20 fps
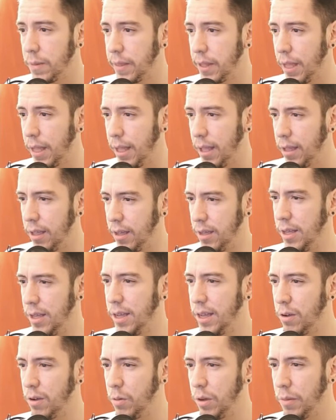a
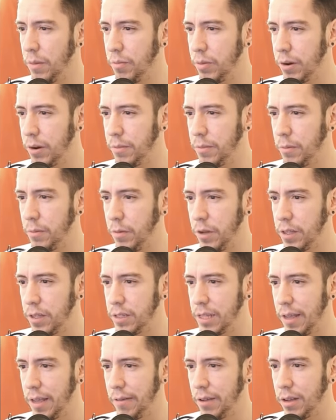quit prompt with
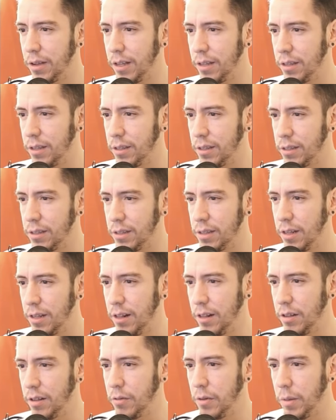save
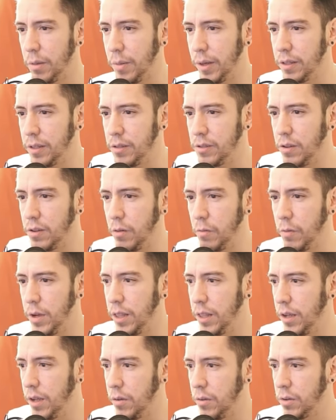cancel quit buttons on
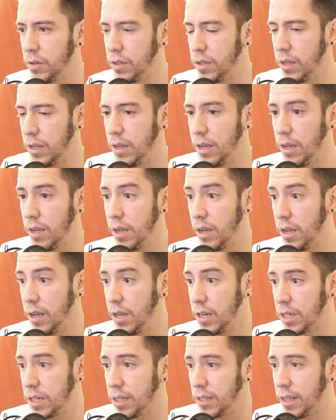Windows,
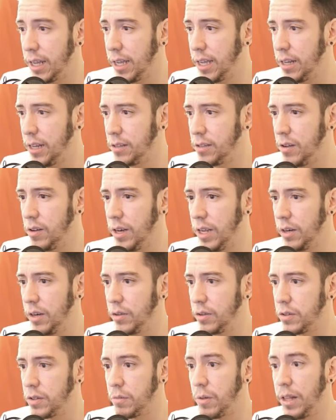just like it is on
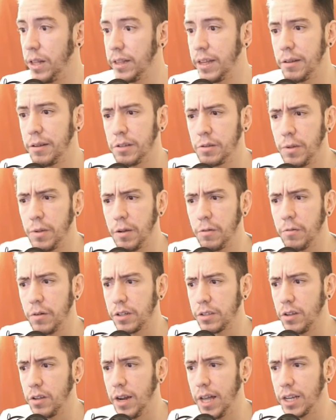Linux. Well, that's been
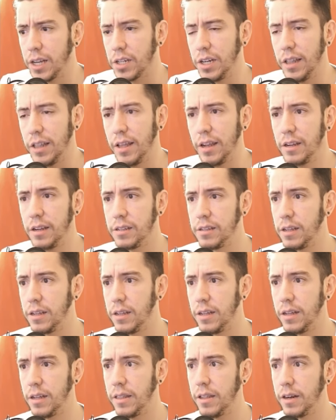worked on actually. There is
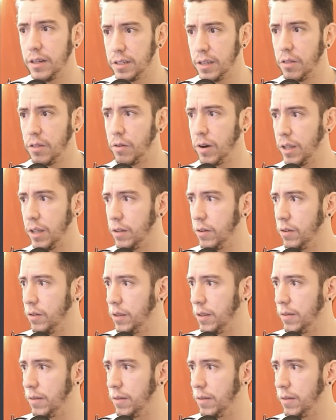a thread on